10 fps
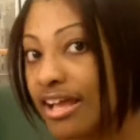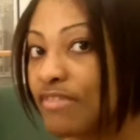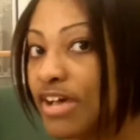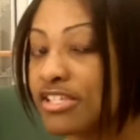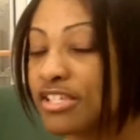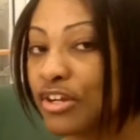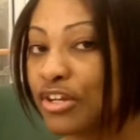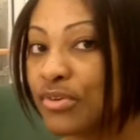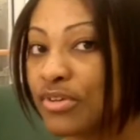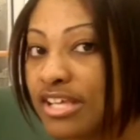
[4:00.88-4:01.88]
and
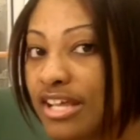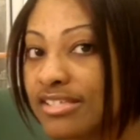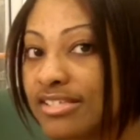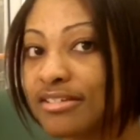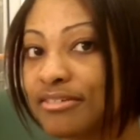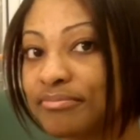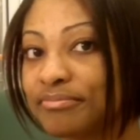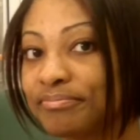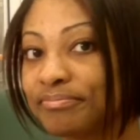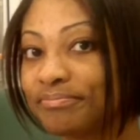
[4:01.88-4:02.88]
vascular Q S S.
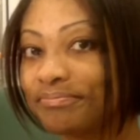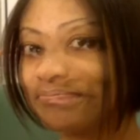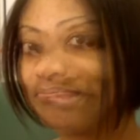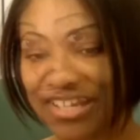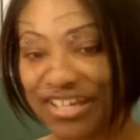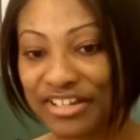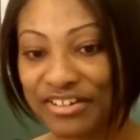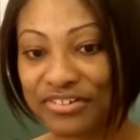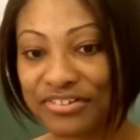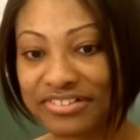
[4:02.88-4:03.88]
Thank
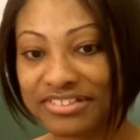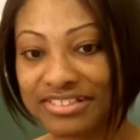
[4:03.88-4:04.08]
you.